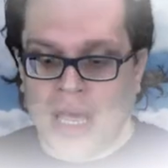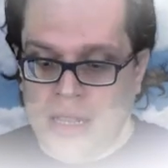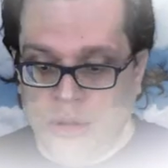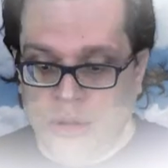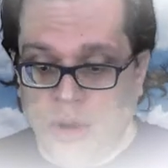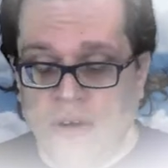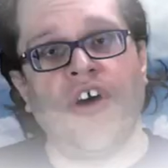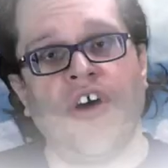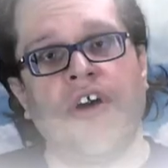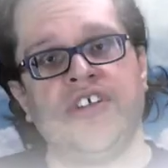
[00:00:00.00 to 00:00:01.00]
The Two of
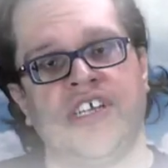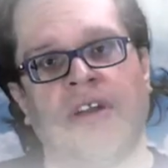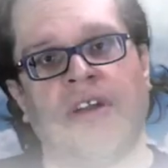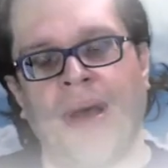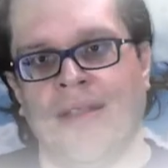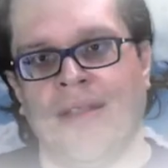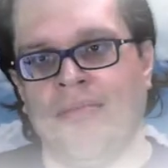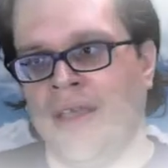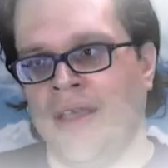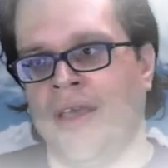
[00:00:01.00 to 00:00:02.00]
Swords is reminding
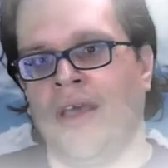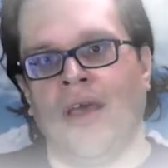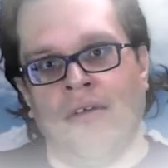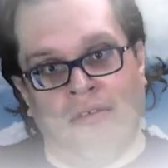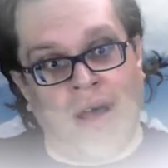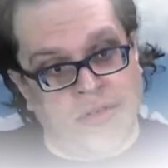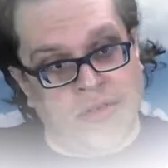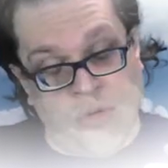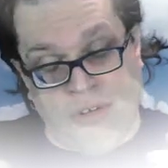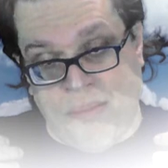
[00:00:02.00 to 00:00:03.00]
me,
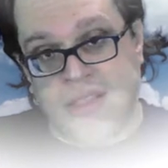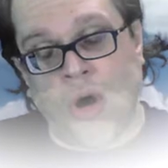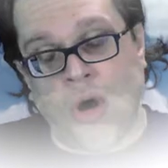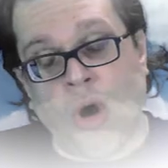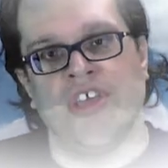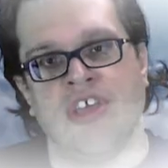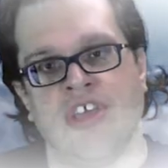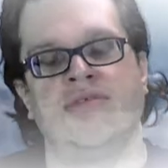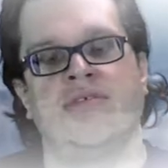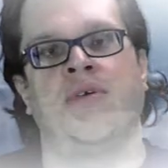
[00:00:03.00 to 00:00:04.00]
to remind all of
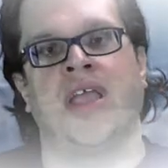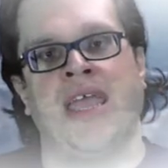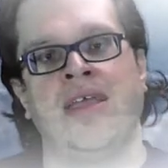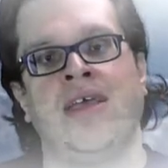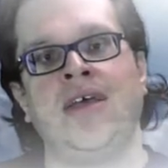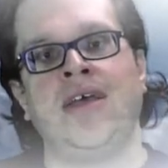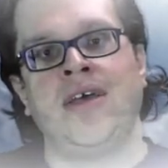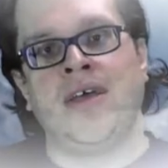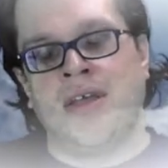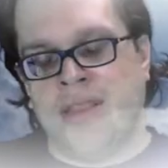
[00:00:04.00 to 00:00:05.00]
you, okay,
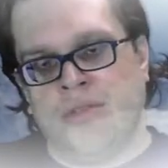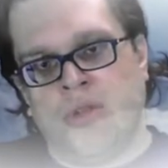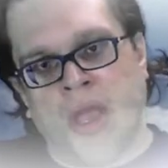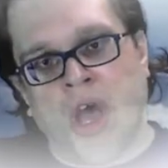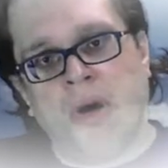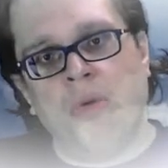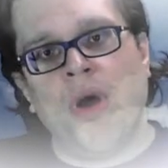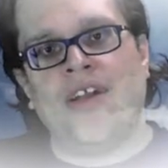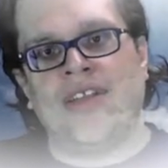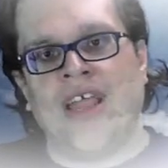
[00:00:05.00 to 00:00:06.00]
to become
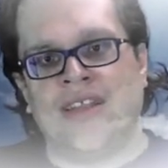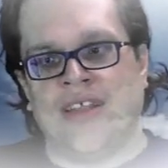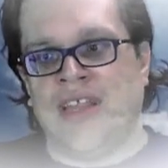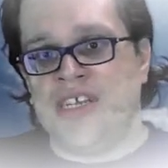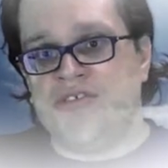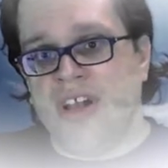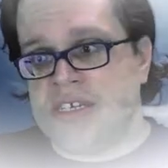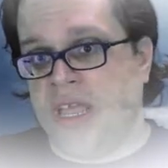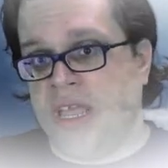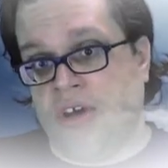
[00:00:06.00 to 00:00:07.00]
aware that this
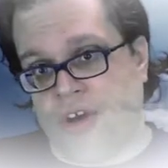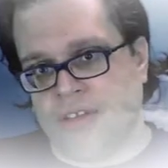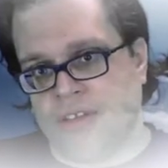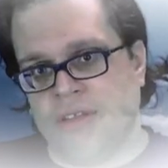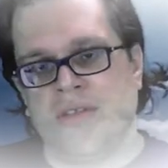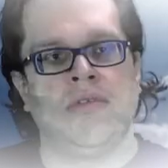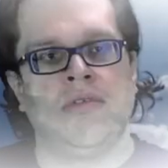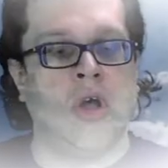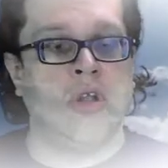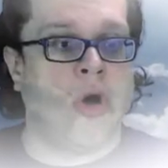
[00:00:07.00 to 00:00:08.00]
release may hurt.
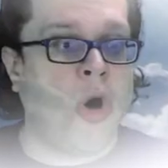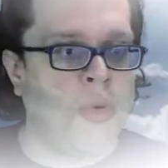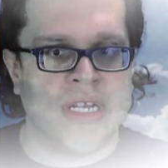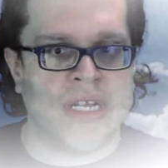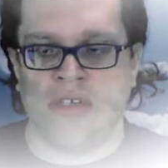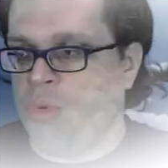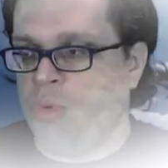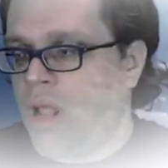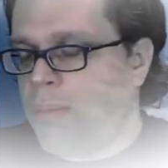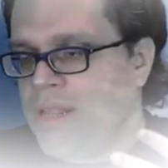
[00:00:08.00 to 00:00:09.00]
Not always, it
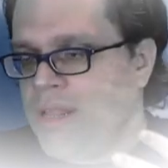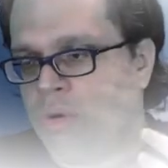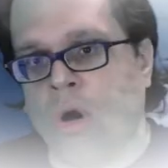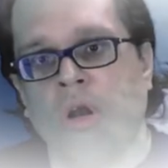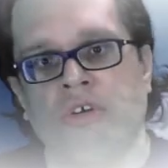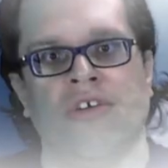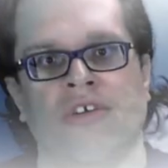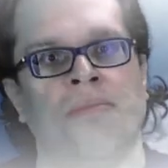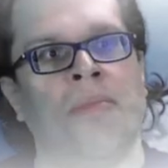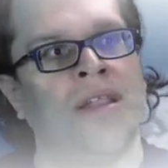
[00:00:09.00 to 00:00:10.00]
won't apply to all of
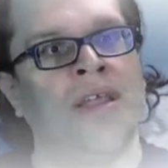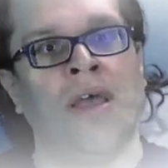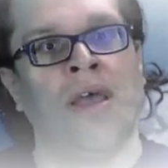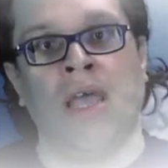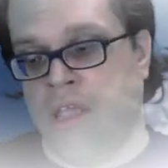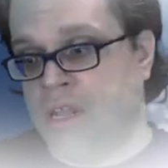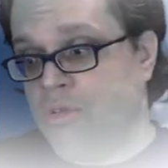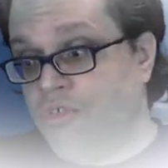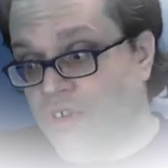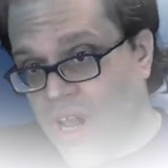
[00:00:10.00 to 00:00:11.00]
you, but you need
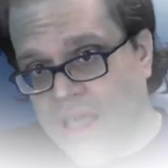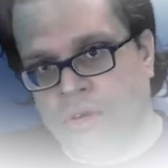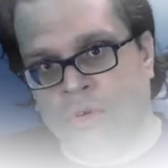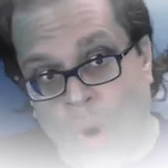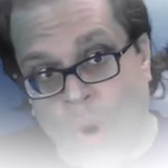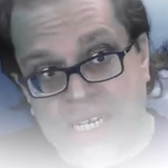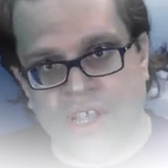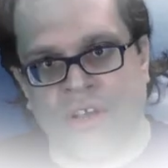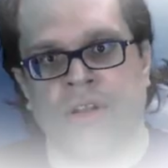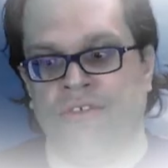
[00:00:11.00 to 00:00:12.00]
to really
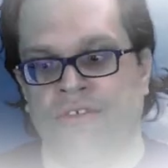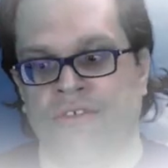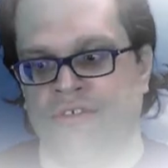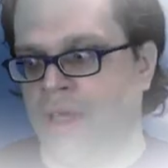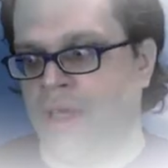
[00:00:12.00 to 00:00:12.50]
question if